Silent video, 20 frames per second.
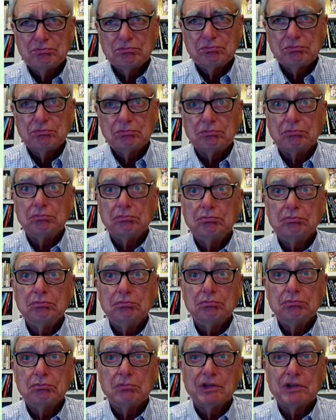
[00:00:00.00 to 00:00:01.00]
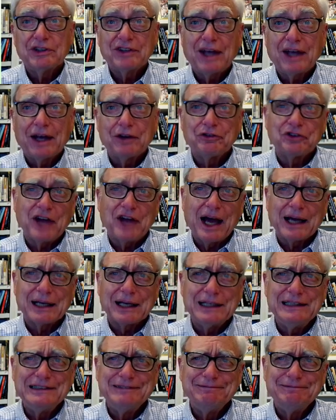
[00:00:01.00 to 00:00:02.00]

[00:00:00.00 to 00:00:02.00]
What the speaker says: It's kind of shocking.